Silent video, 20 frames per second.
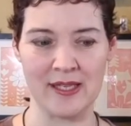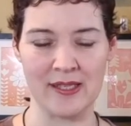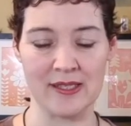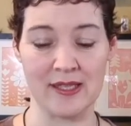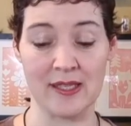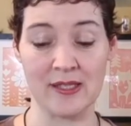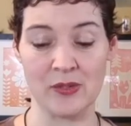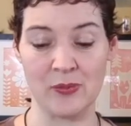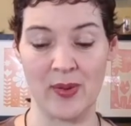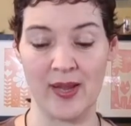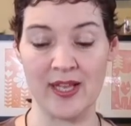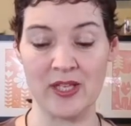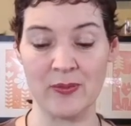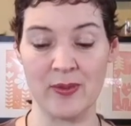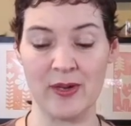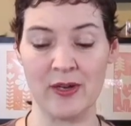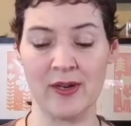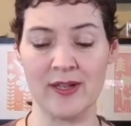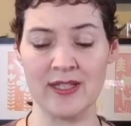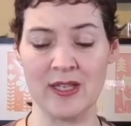the Zweig
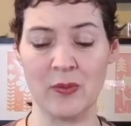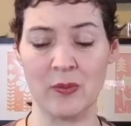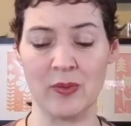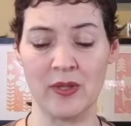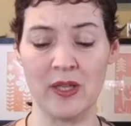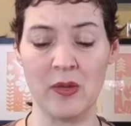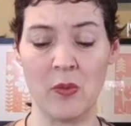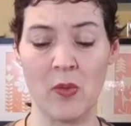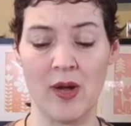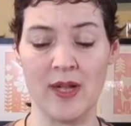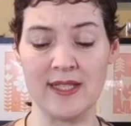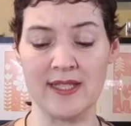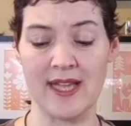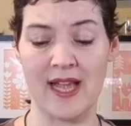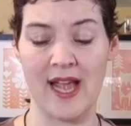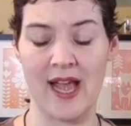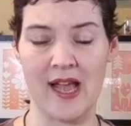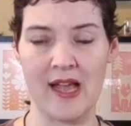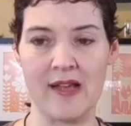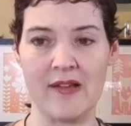sweater because I really want to
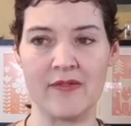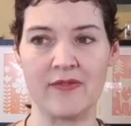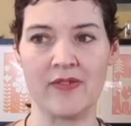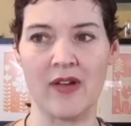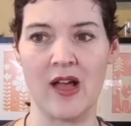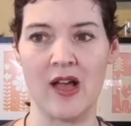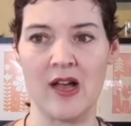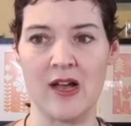have